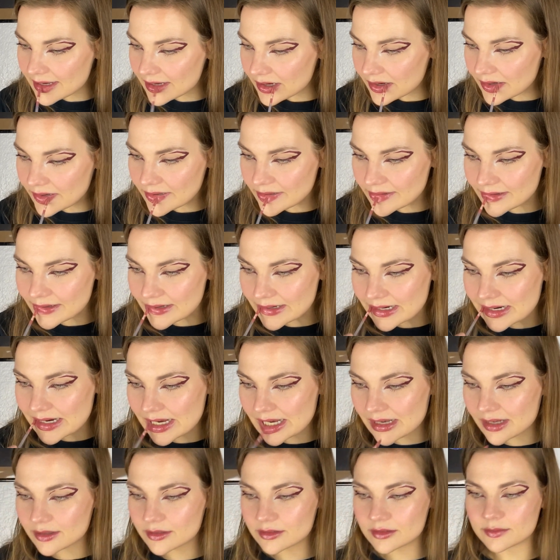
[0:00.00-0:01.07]
Ooh,
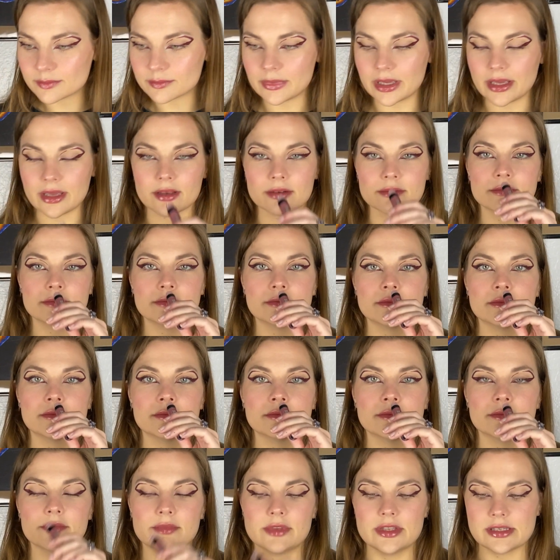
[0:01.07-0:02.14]
man,
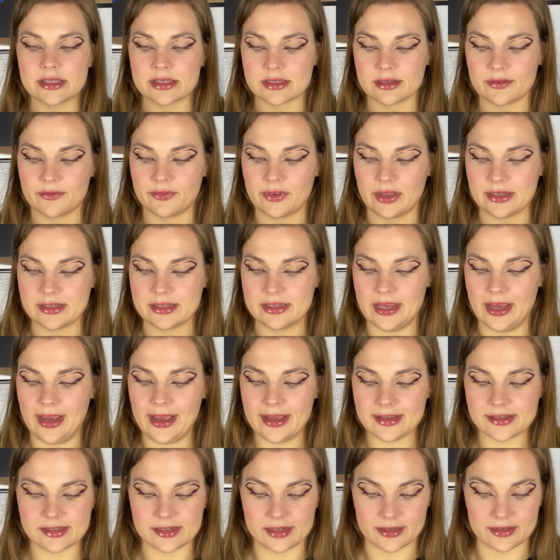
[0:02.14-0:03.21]
this is a
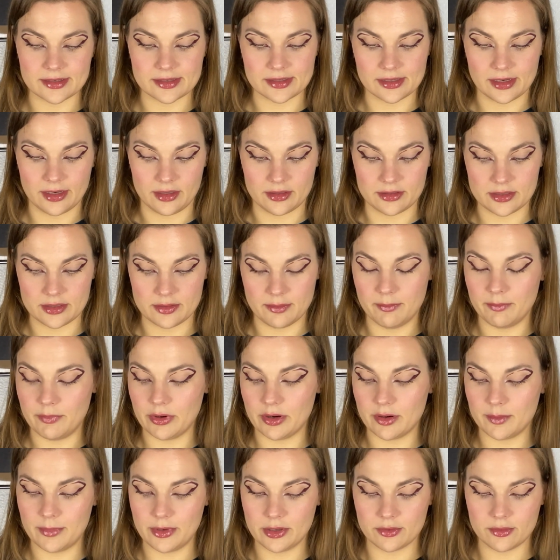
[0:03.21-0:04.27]
fantastic scent.
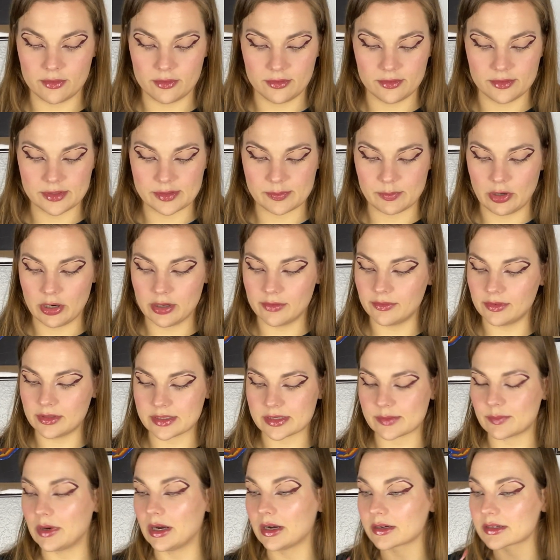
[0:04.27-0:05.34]
Bare Minerals,
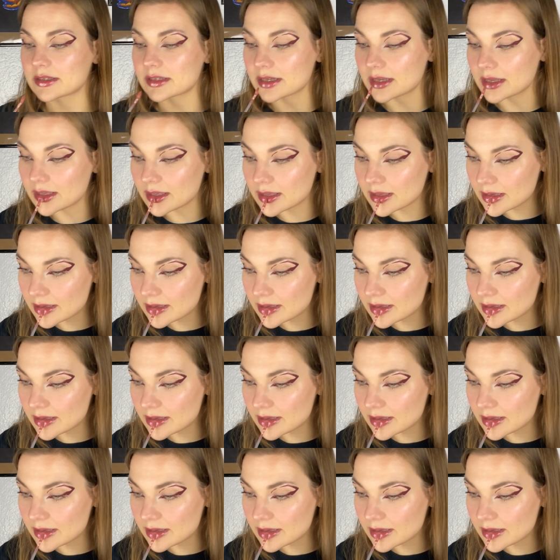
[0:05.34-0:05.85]
Marvelous Moxie.